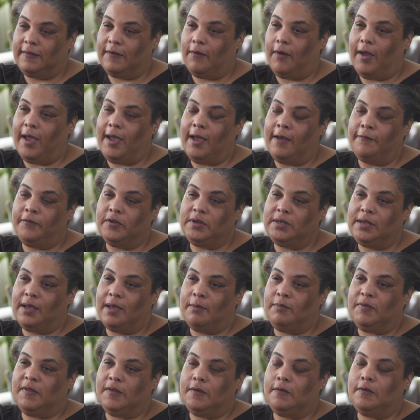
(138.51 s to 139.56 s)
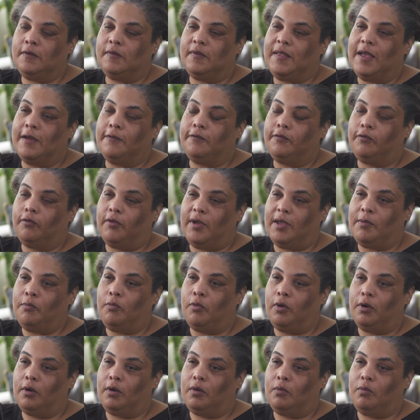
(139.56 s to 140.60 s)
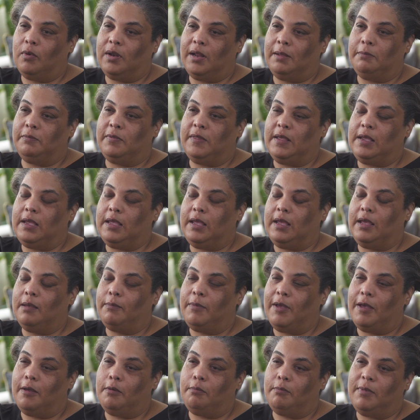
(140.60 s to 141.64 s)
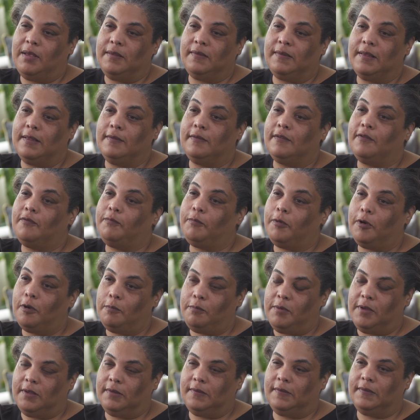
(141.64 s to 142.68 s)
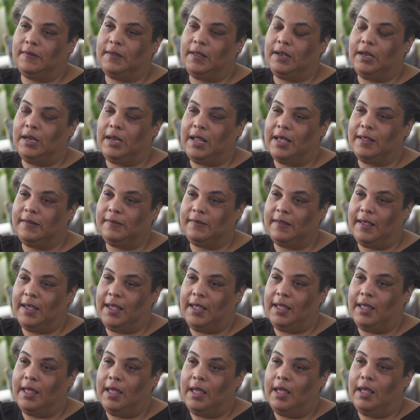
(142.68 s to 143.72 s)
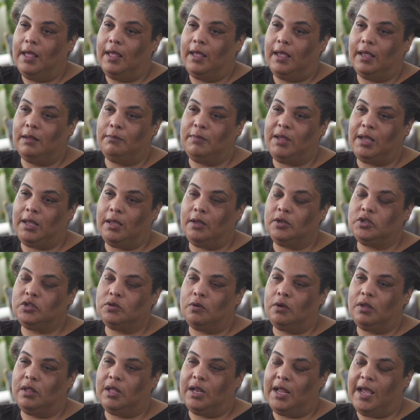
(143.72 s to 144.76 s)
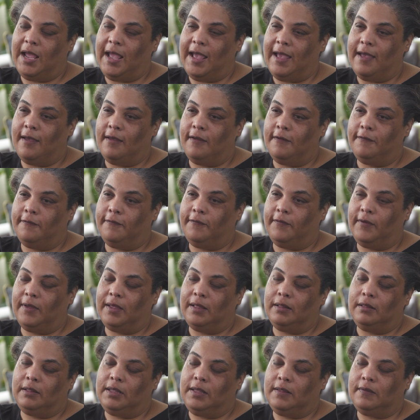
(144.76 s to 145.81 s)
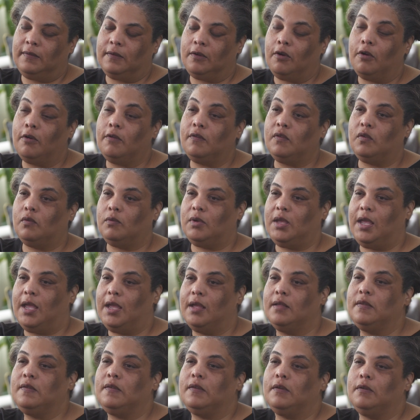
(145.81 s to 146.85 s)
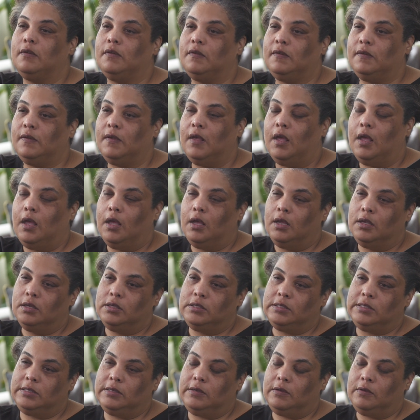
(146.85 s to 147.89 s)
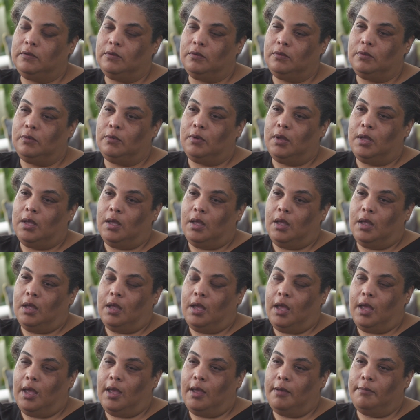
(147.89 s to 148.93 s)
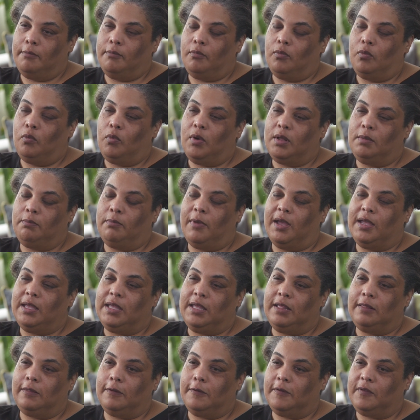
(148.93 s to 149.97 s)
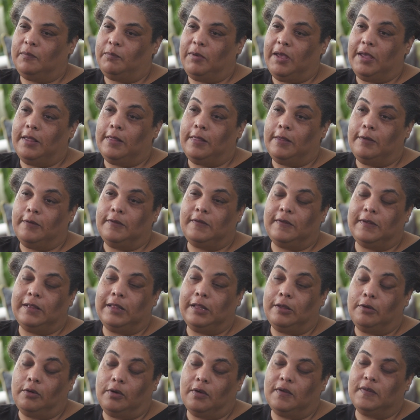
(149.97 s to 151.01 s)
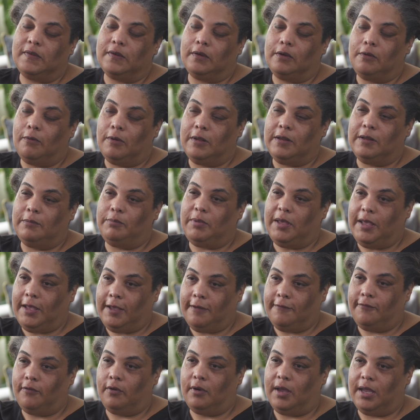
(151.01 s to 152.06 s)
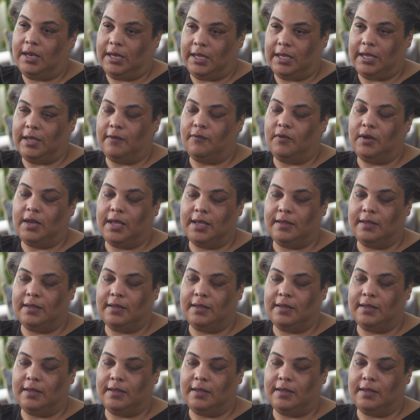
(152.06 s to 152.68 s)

so I oftentimes use that framework when I'm thinking about my sense of purpose in an essay and making sure that I have at least cursory answers to um, what my ethos, pathos, and logos are going to be for any given